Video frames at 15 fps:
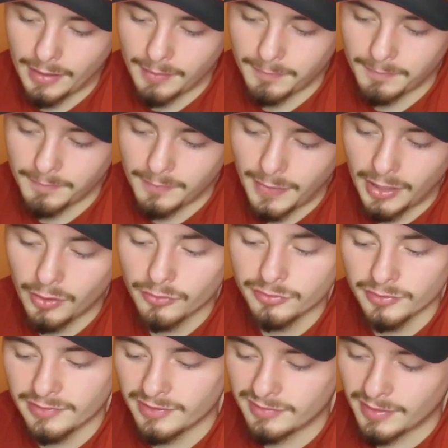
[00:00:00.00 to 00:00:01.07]
And
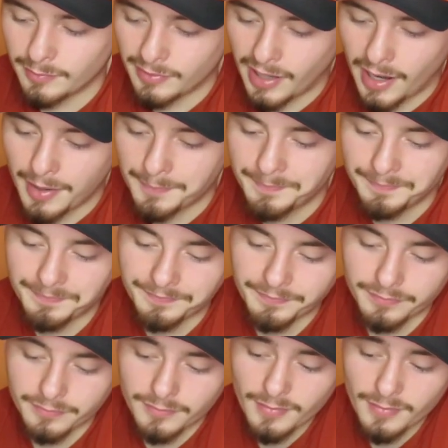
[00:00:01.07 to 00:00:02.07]
also at the same time,